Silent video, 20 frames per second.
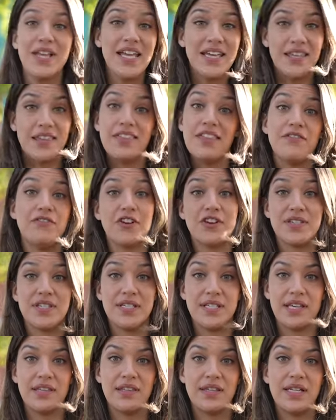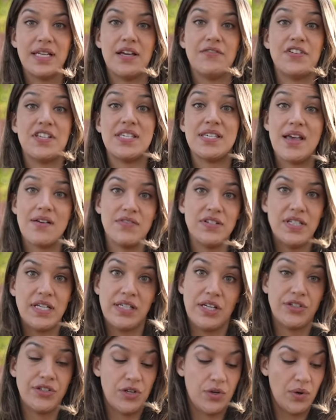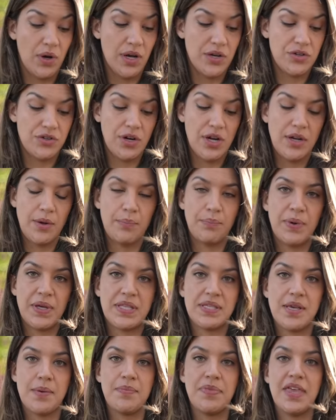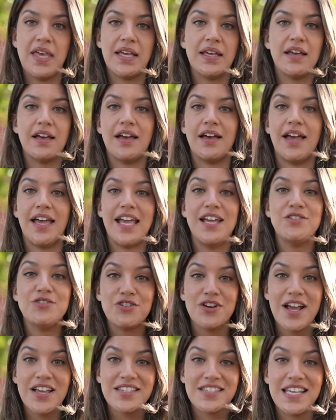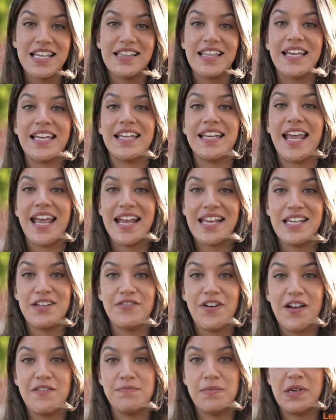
like the versatility of a 70 to 200, but something interesting like an 85